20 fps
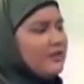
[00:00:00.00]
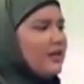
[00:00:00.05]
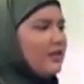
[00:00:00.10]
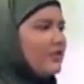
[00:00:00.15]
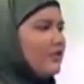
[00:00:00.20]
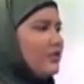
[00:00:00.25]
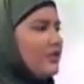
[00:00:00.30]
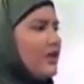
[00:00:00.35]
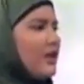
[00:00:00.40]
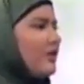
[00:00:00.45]

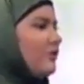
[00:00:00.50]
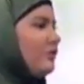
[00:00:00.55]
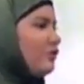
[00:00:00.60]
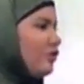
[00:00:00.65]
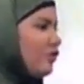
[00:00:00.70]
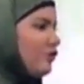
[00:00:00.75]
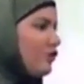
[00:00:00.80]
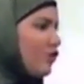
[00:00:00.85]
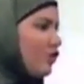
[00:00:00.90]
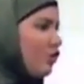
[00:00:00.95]
instead of
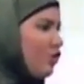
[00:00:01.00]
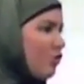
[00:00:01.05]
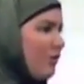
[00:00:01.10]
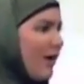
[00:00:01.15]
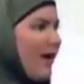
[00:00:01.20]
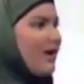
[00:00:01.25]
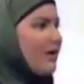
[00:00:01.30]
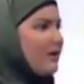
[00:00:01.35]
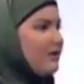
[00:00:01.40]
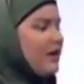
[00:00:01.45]
just a
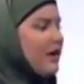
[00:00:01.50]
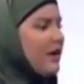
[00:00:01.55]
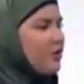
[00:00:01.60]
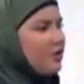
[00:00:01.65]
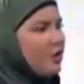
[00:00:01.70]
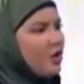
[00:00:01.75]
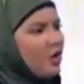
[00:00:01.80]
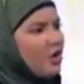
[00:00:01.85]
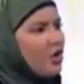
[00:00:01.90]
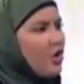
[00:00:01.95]

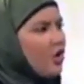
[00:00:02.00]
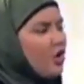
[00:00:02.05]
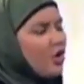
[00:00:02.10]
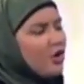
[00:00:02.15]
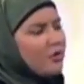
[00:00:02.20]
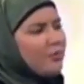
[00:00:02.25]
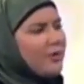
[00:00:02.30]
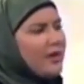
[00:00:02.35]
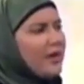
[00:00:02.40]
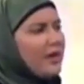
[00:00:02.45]
crackdown
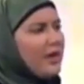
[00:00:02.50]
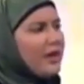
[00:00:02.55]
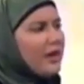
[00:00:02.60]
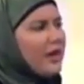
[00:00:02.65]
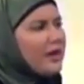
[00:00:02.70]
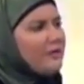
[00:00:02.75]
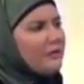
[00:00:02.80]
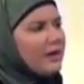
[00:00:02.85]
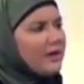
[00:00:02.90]
on PKK